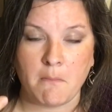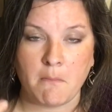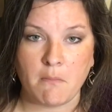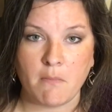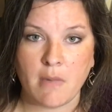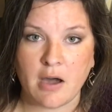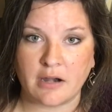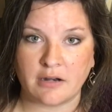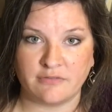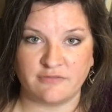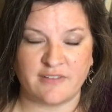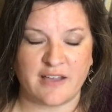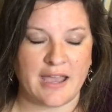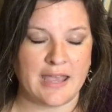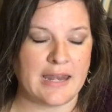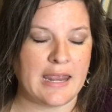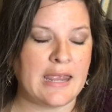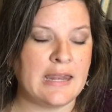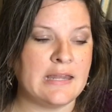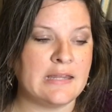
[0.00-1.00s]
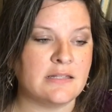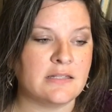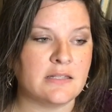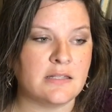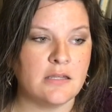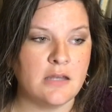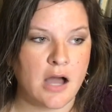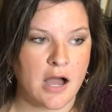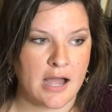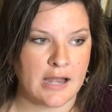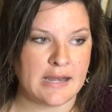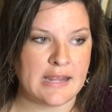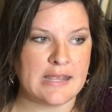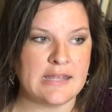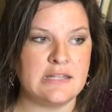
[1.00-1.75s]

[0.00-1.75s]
modified, and it's not.